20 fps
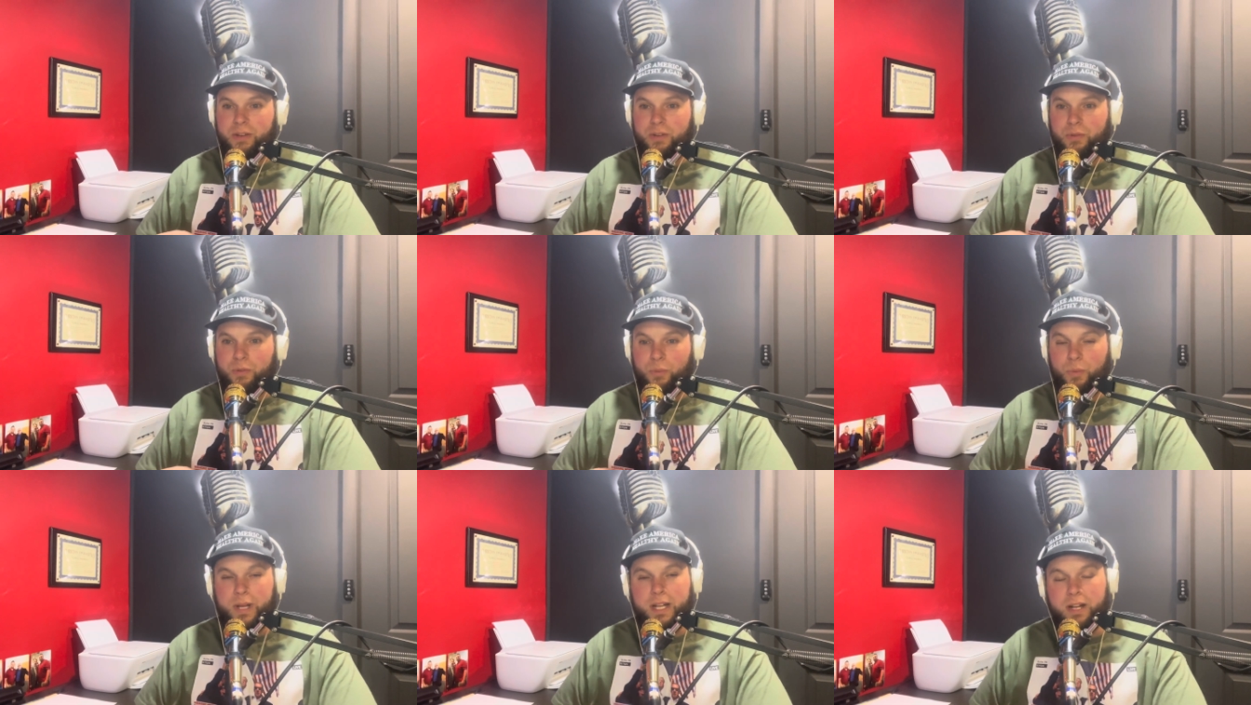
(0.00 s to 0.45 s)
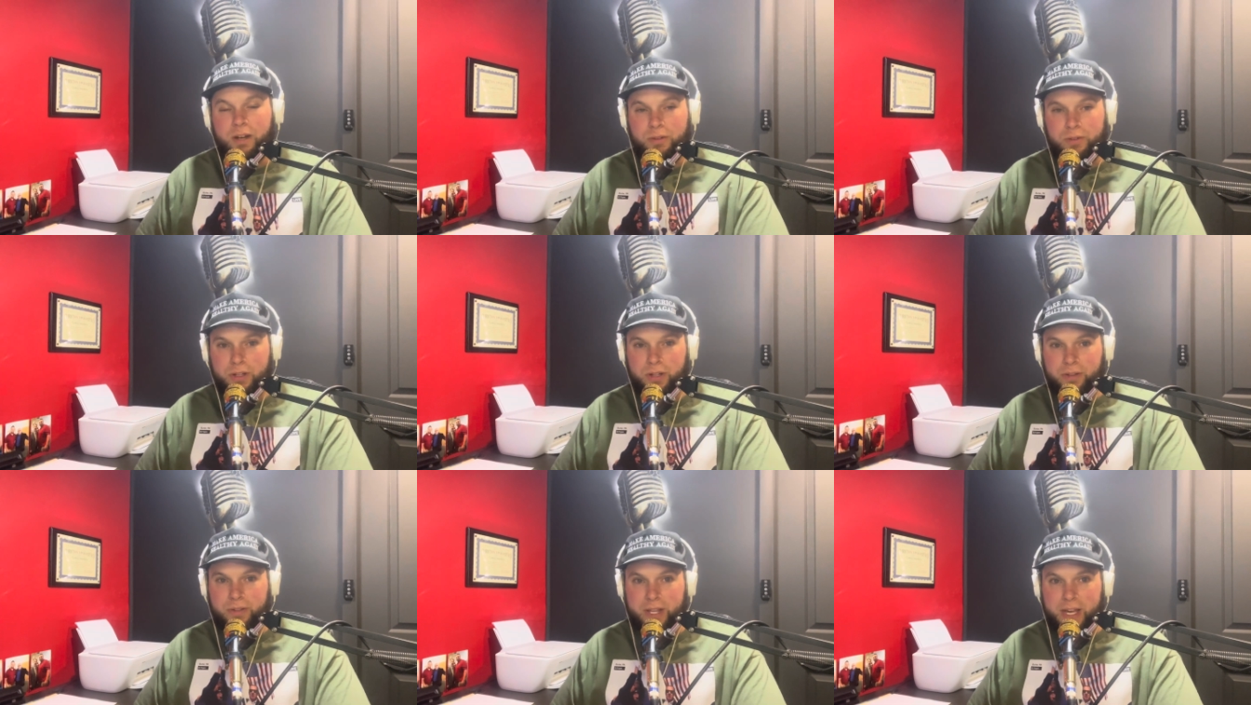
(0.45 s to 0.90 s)
we
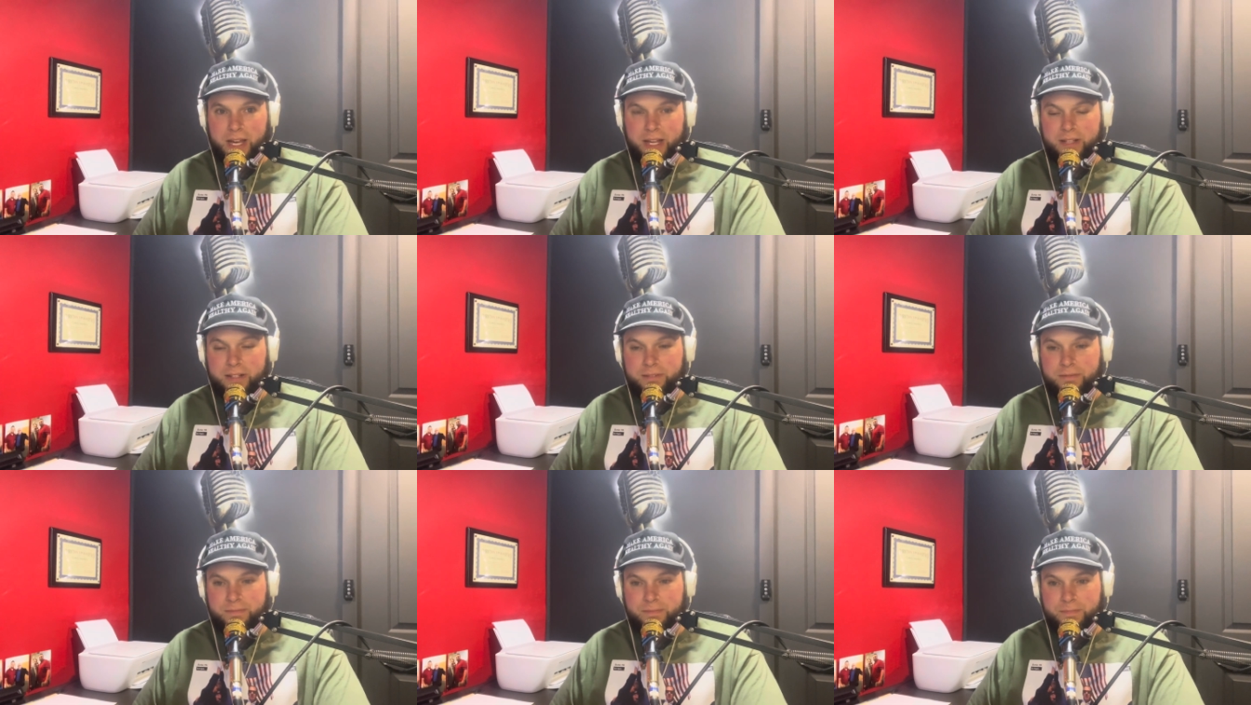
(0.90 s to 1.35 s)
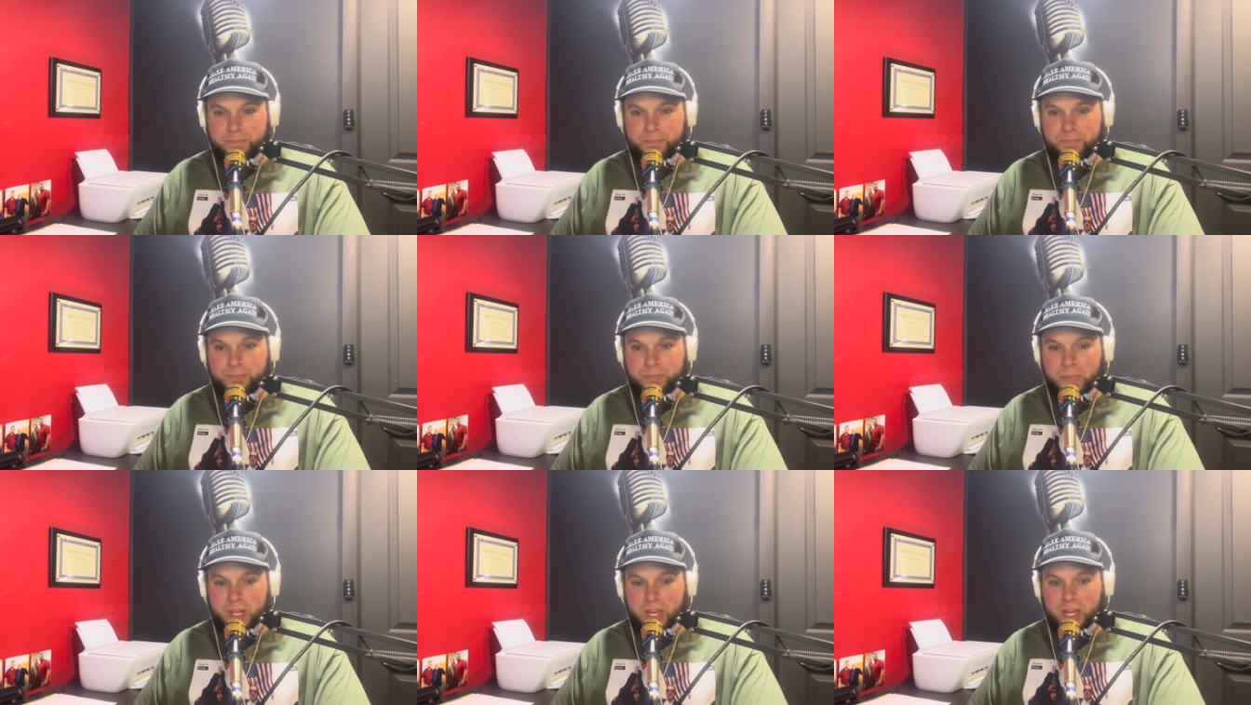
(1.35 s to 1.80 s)
don't know that.
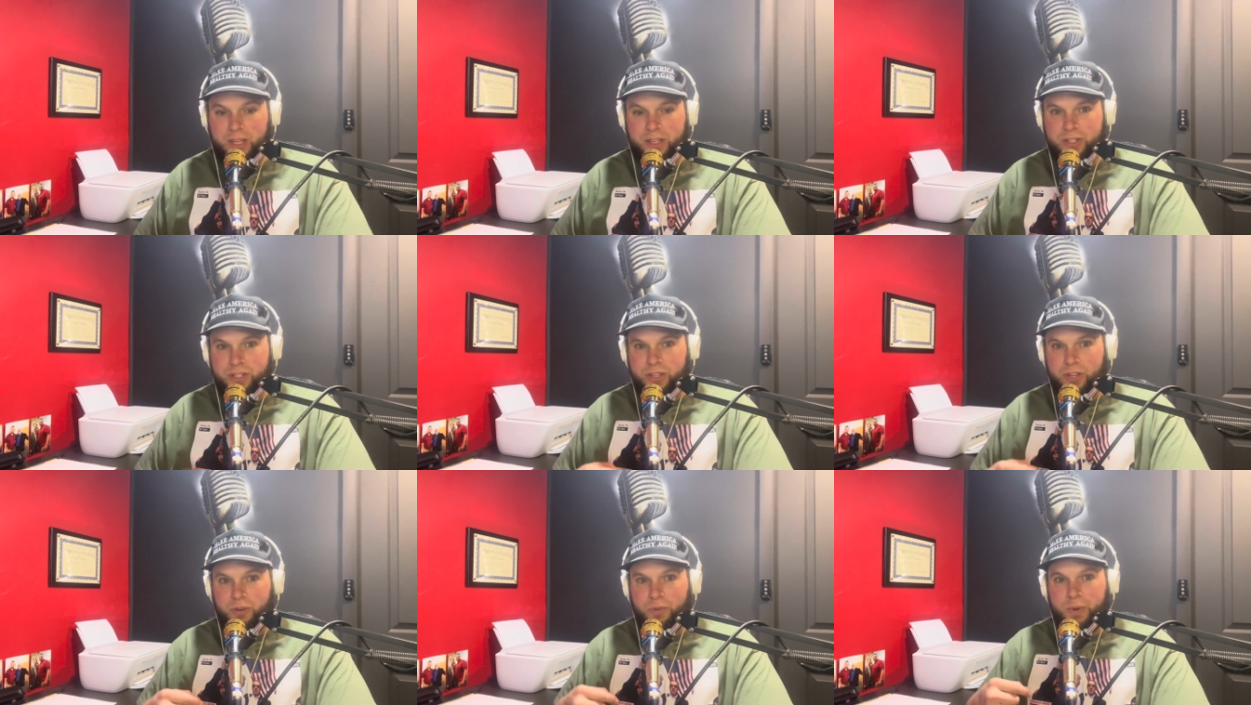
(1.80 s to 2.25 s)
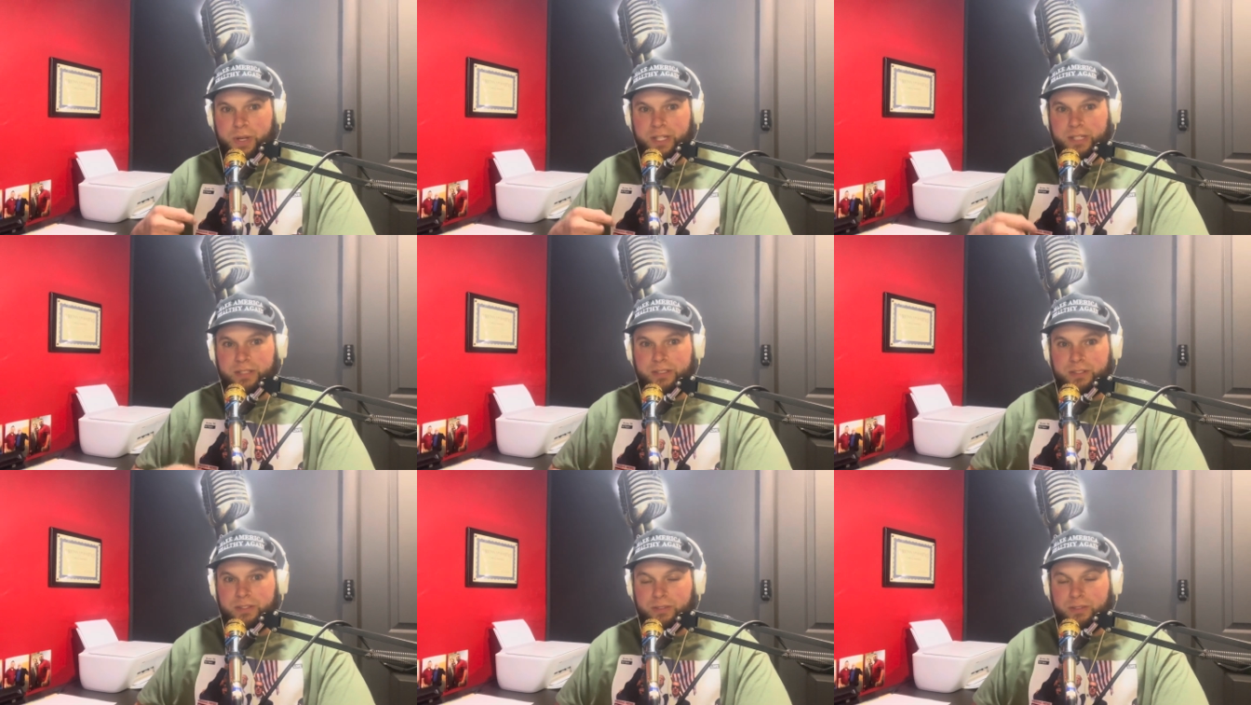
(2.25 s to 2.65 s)
So we